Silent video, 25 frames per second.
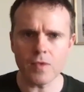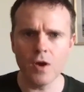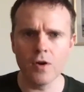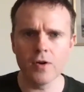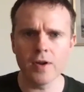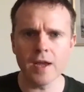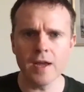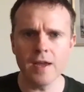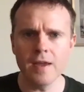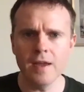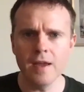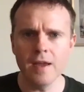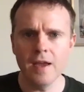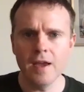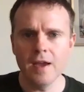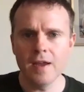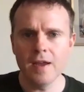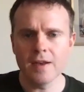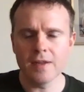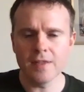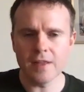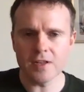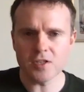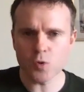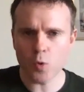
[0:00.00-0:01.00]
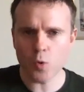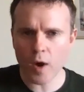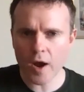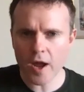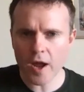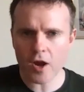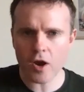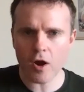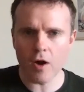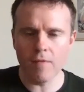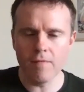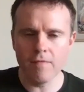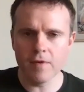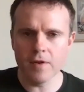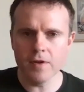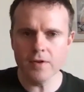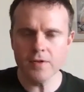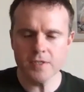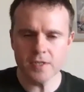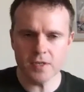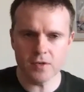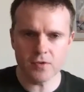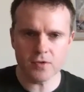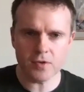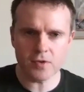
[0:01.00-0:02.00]
Okay, now that's quite a
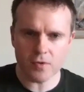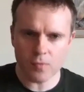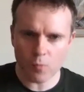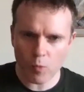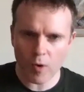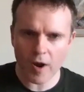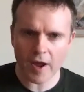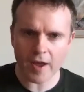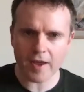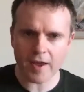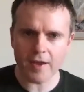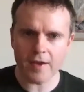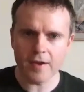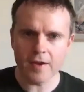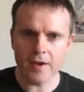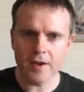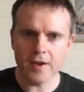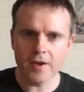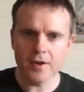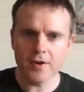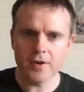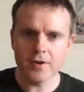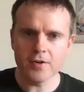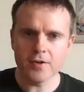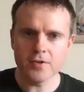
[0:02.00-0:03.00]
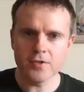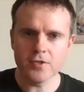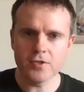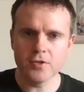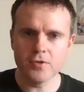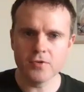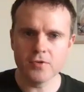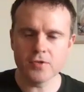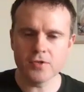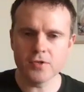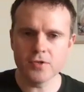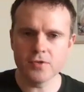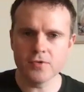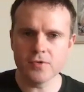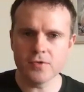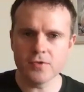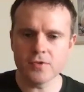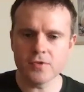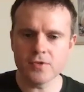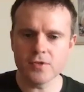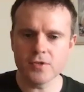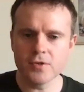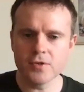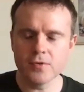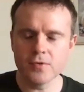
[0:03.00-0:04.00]
convoluted way to to
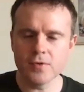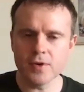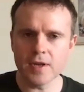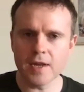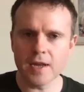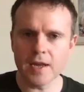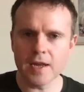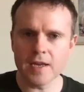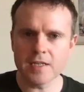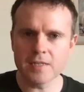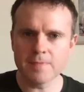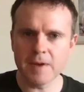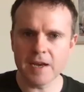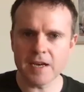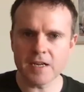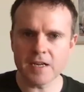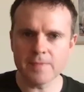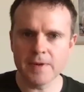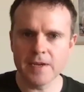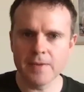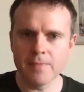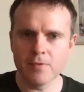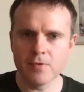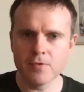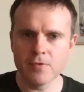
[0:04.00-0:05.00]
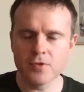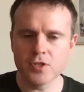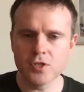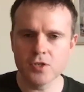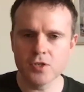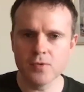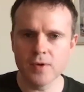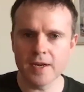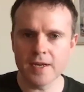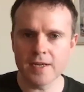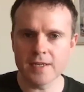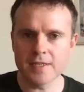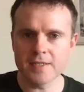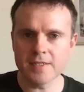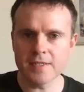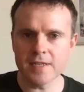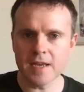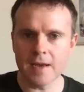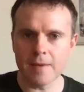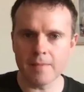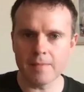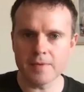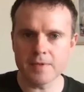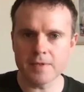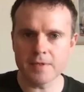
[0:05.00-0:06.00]
to expect people to
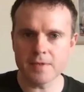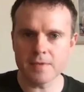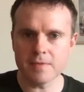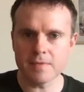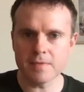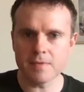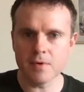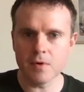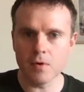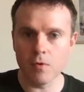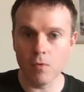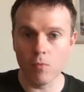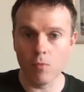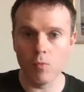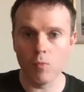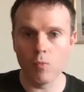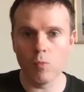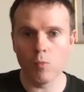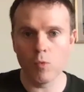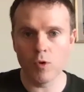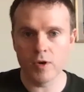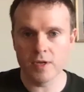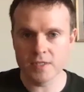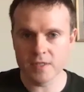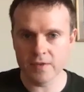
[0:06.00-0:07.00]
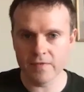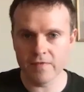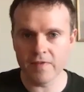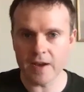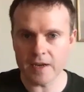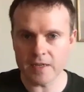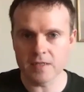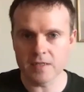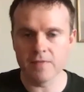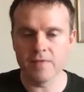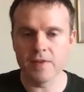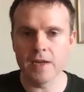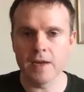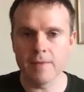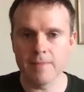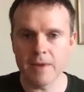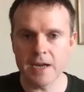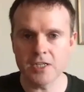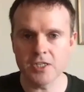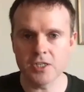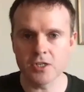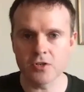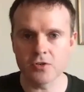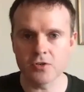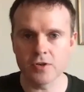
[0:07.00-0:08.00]
accept what is effectively a
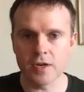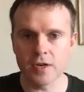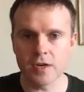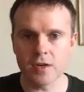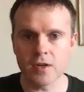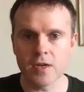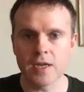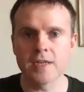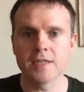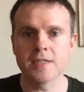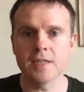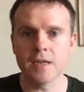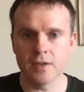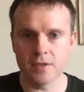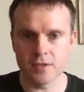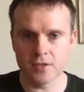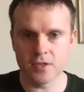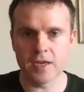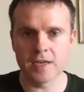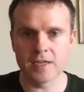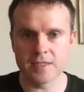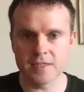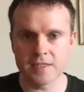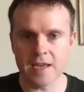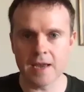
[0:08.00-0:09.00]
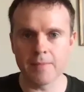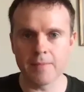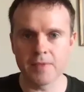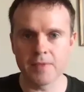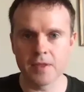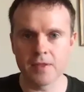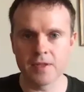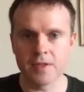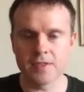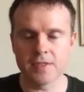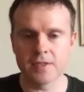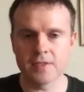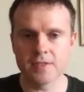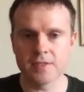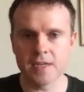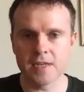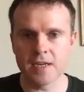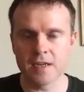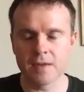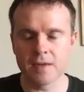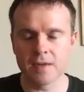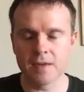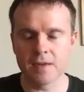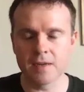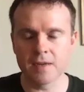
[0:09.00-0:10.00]
magic trick, Accept except that this has
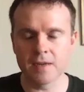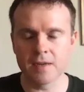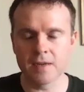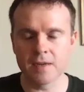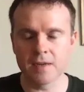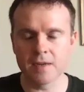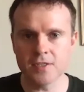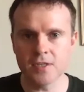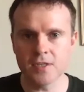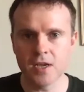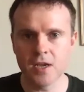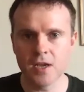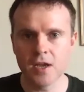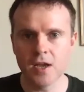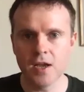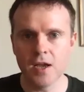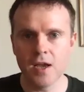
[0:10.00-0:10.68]
taken place,